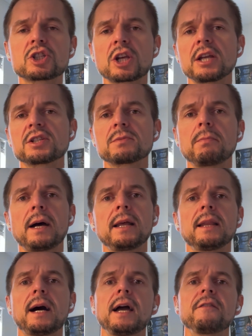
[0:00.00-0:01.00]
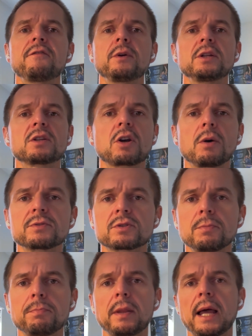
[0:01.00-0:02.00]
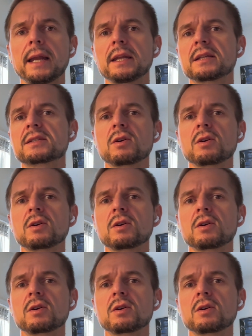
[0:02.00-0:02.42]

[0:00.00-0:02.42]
change my life when it comes to planning.